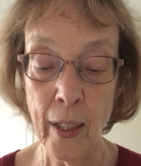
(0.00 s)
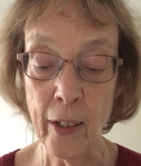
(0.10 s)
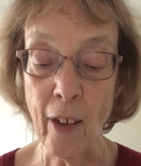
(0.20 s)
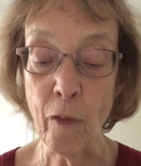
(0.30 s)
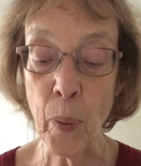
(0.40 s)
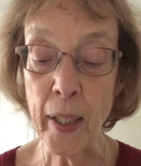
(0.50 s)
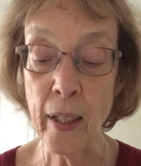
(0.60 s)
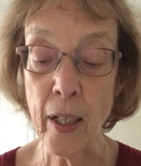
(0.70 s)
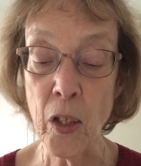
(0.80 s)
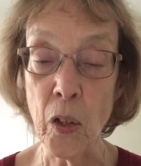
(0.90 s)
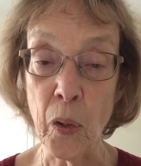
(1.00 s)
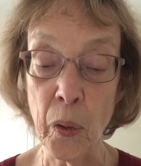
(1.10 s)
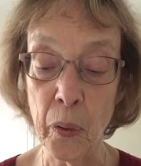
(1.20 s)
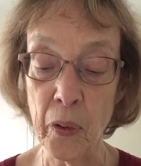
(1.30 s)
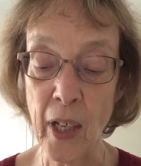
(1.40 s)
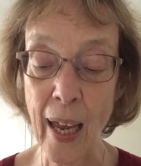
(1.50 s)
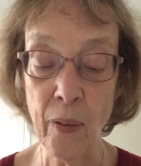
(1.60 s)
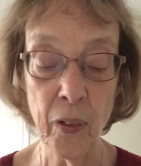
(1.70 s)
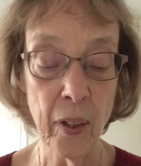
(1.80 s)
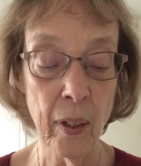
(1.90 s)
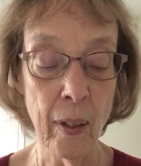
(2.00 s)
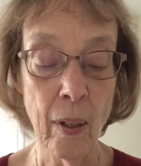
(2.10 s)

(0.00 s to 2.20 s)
They've witnessed the cruel death,